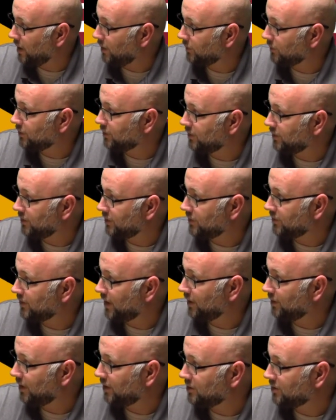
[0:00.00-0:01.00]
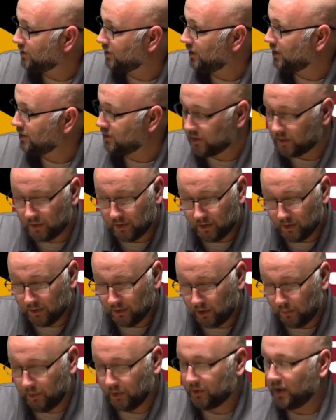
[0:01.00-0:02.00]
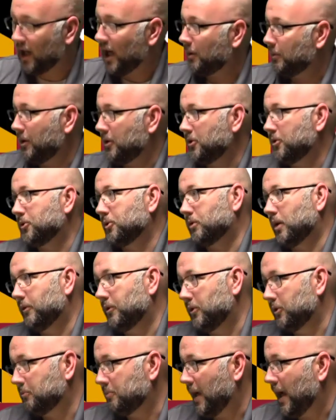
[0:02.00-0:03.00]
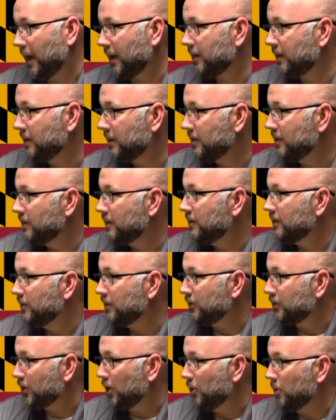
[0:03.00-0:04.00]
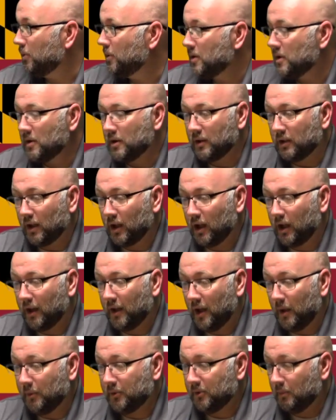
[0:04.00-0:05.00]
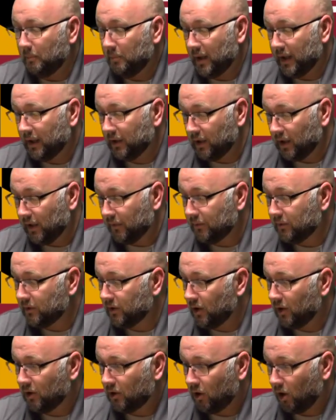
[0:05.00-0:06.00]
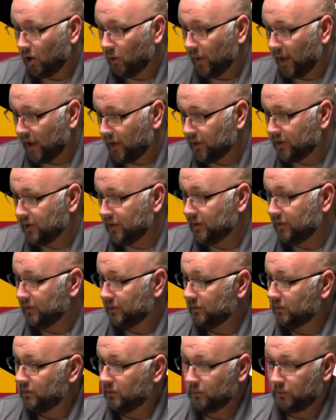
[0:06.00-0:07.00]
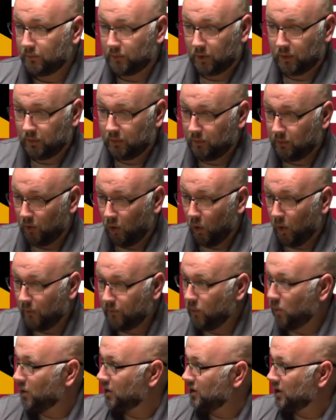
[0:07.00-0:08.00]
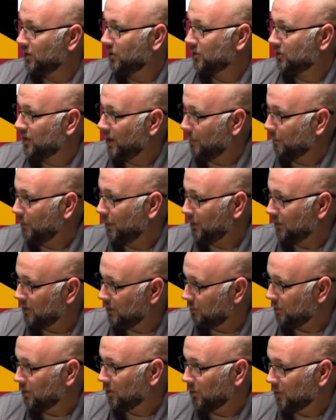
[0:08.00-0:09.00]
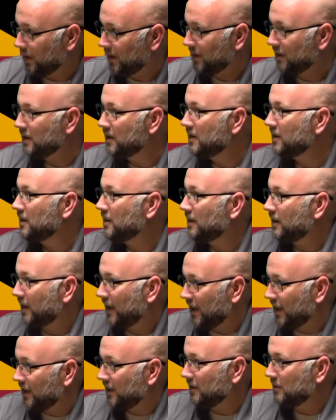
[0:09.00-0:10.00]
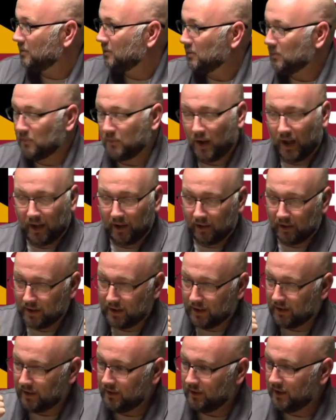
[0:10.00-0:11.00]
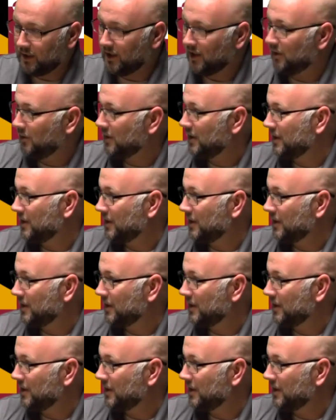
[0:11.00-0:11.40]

of the House and the state legislature to put the highway user revenues back. Okay. So that was a big lift. Carl Anderton, for all 4 years, kept putting the bill in, and finally,